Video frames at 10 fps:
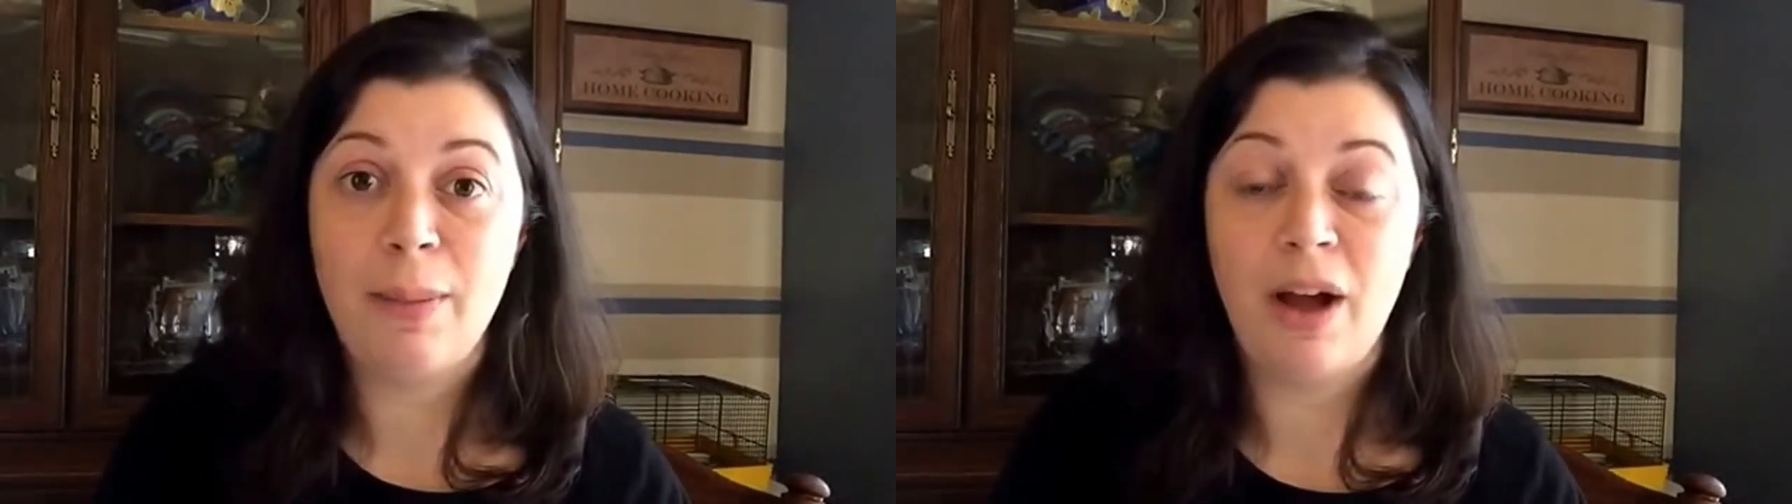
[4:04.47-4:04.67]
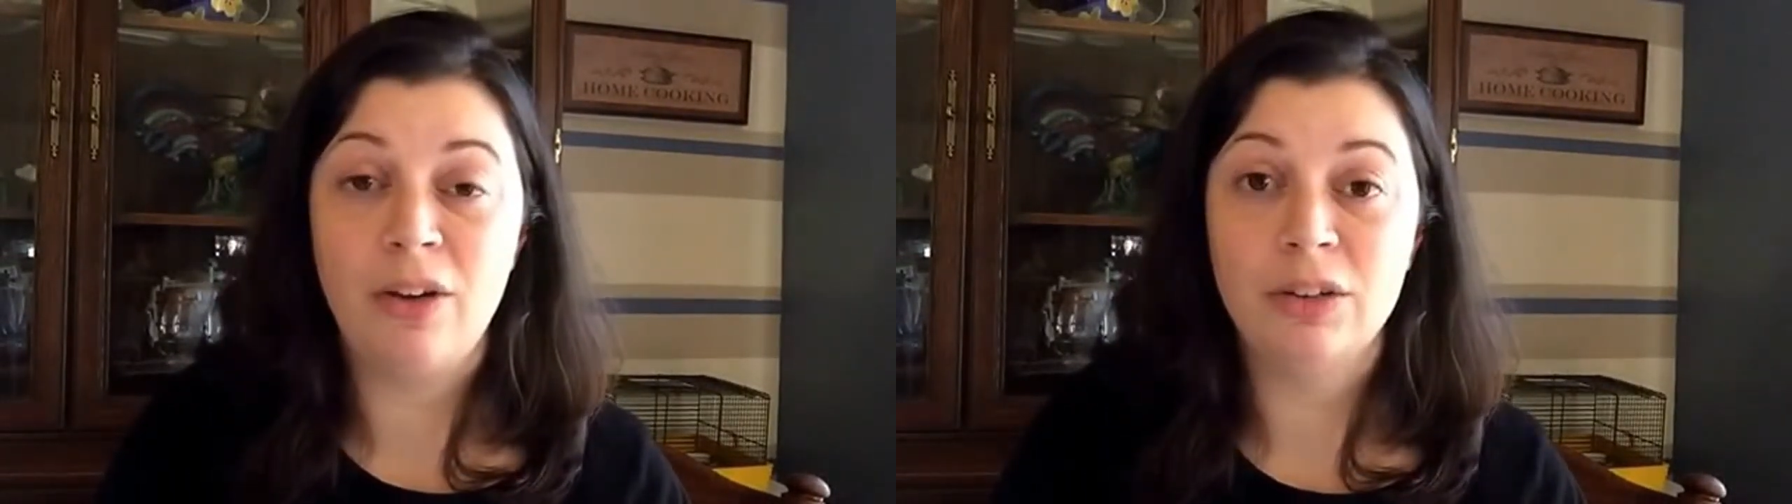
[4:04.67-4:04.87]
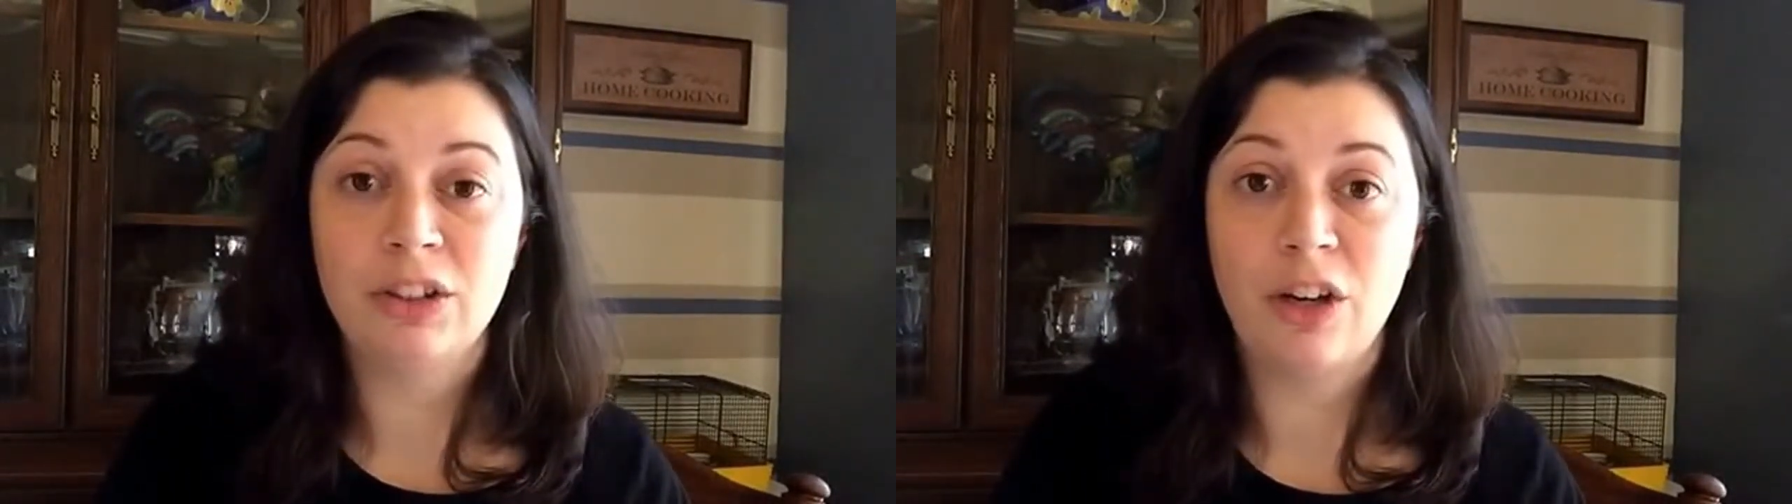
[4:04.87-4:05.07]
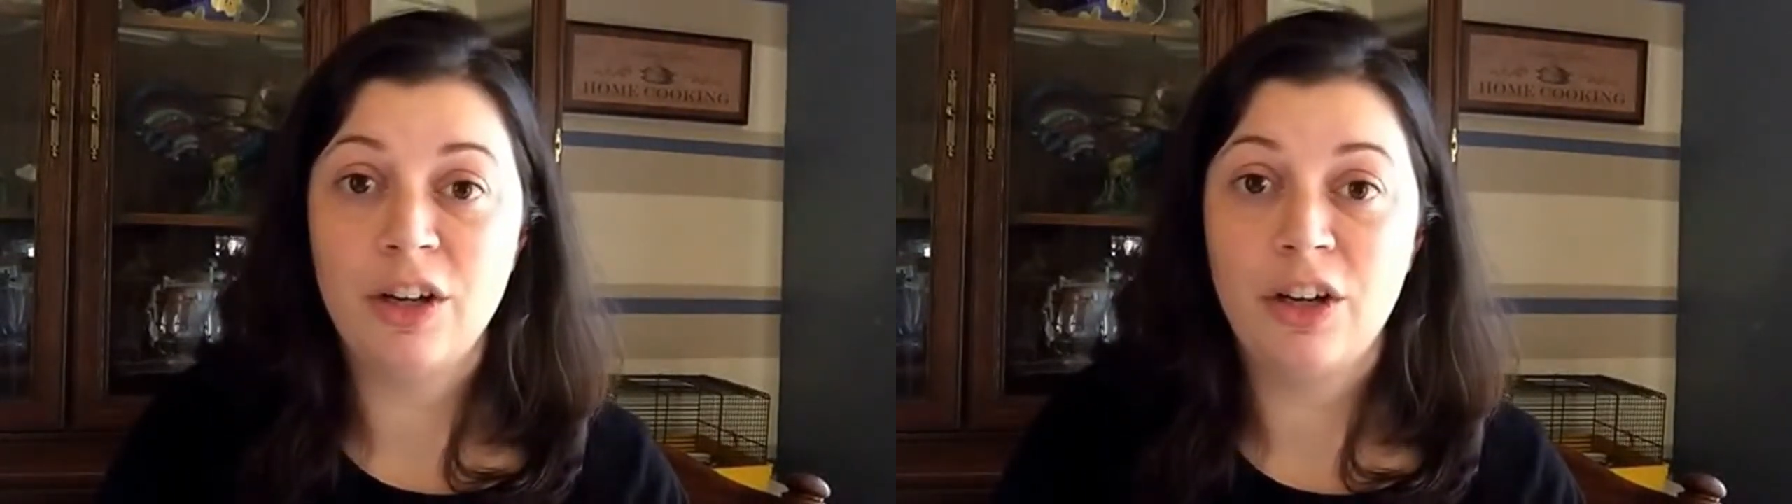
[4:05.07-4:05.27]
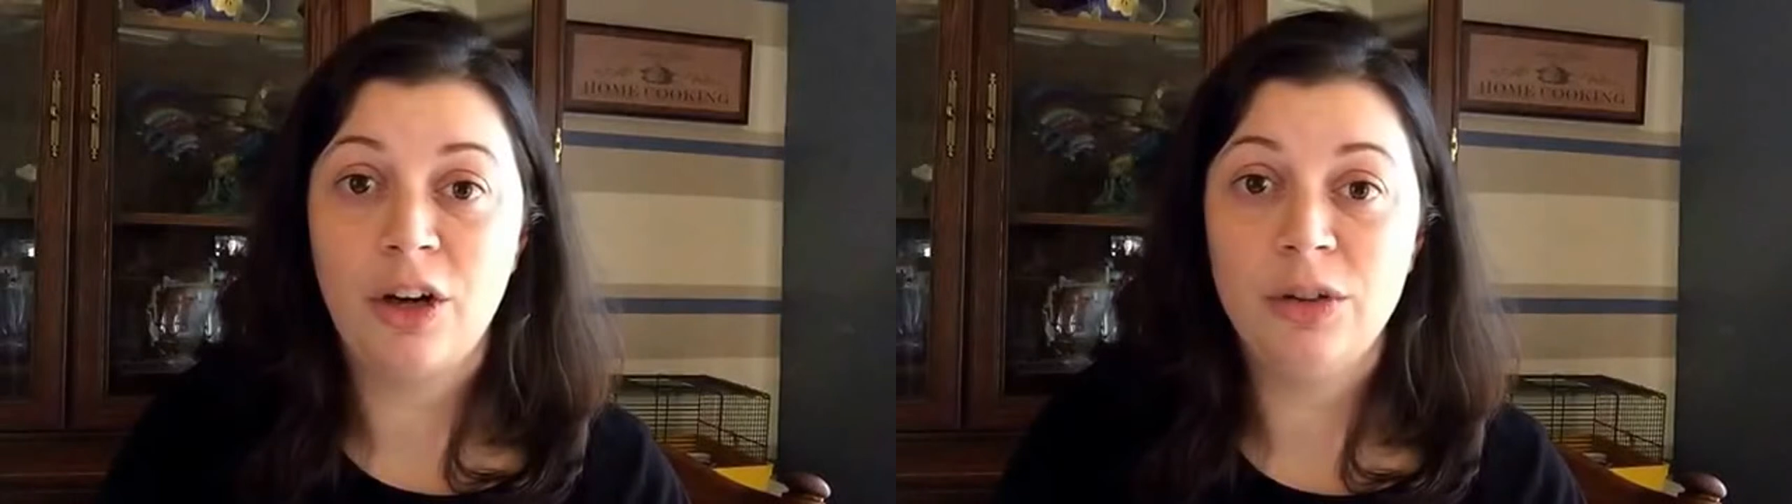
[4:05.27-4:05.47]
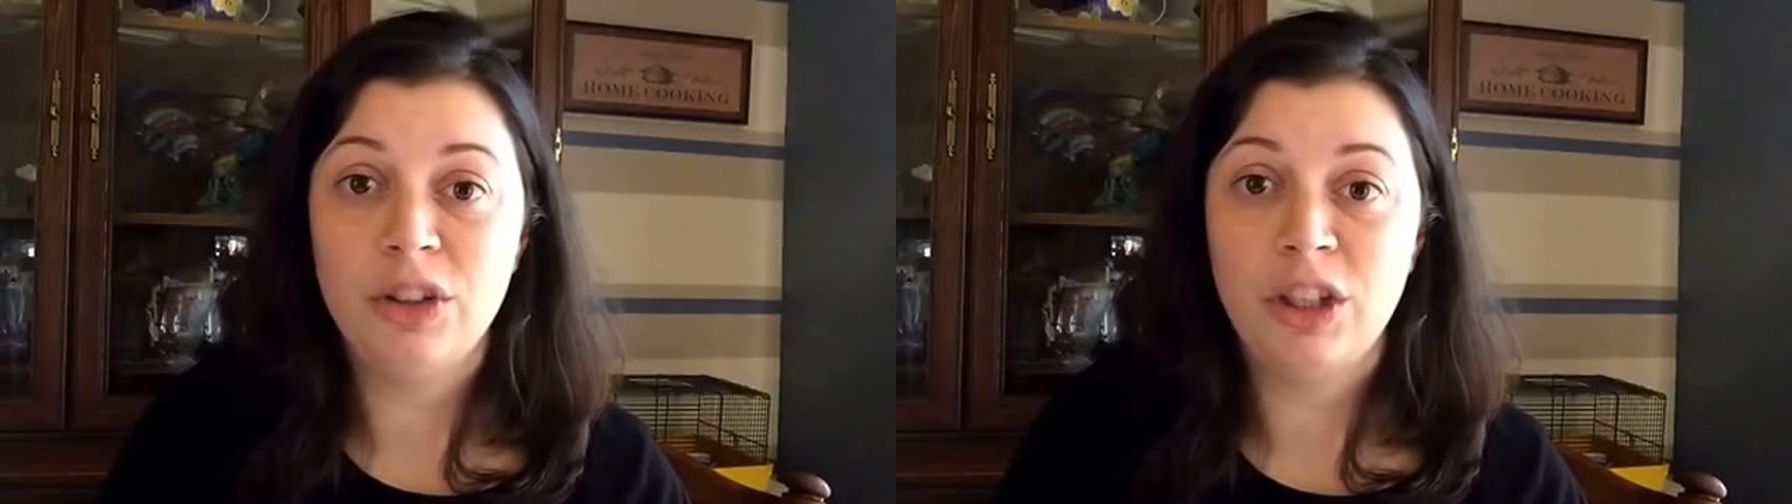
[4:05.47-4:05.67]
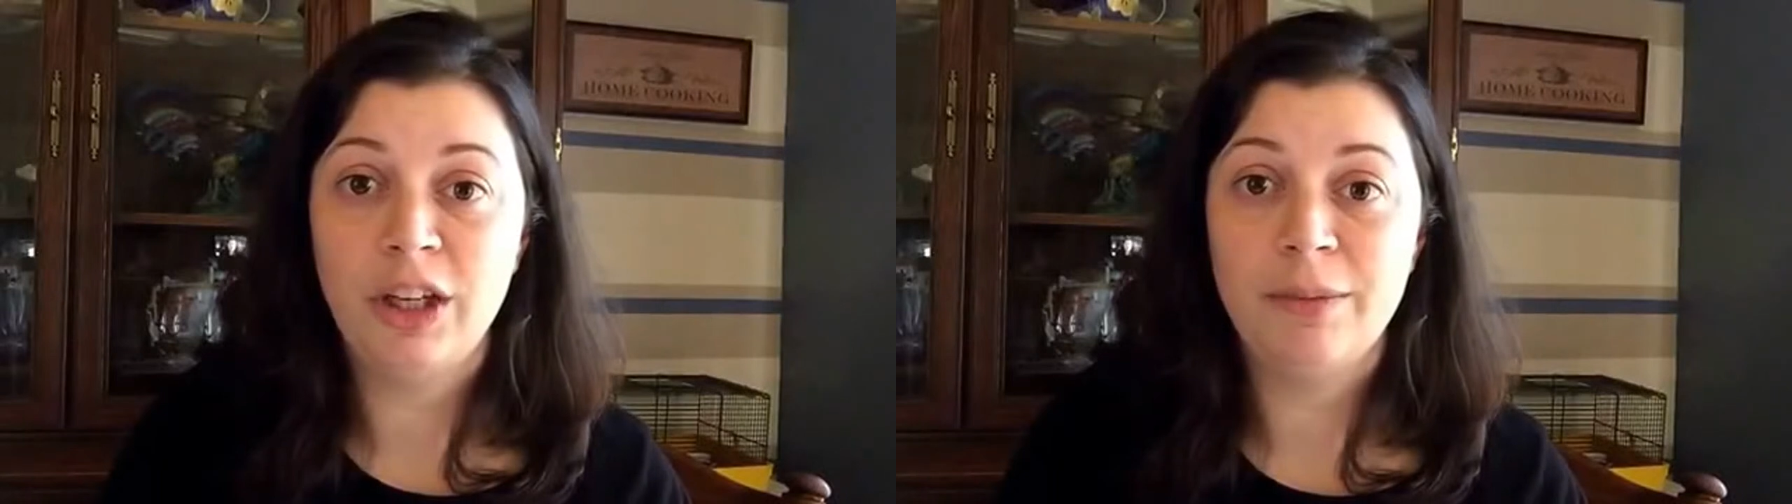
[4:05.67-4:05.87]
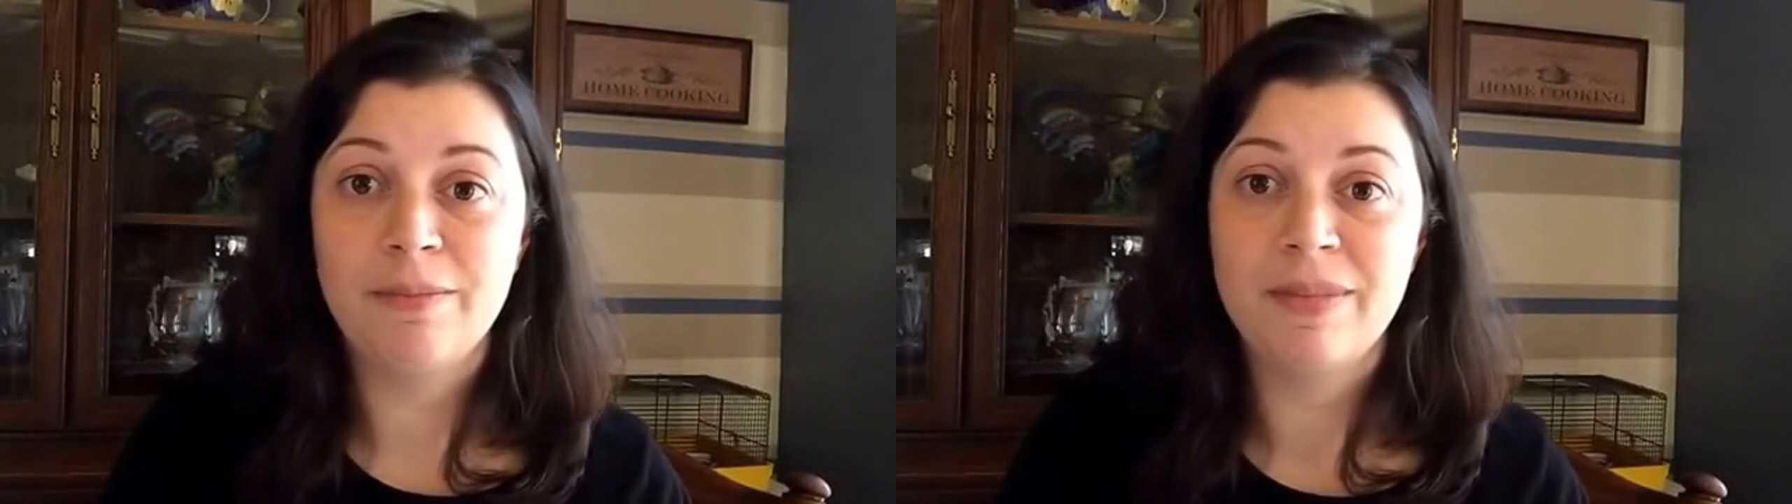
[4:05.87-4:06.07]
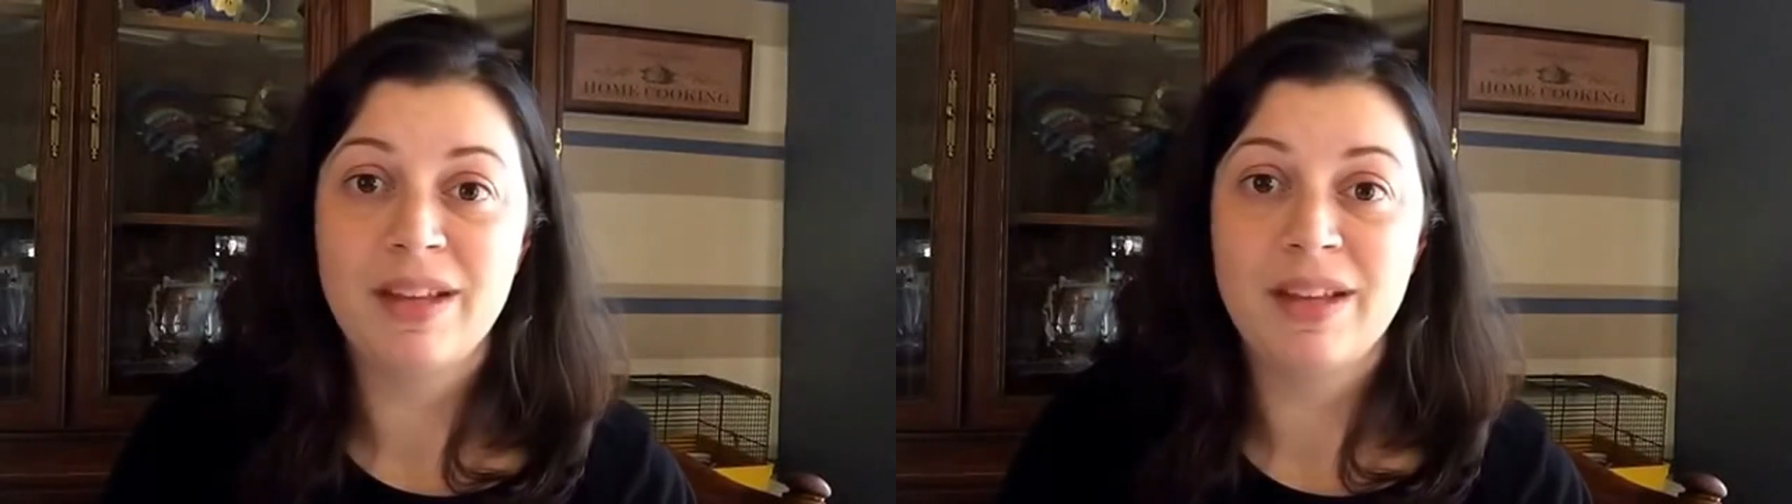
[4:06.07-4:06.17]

about starting your own journey.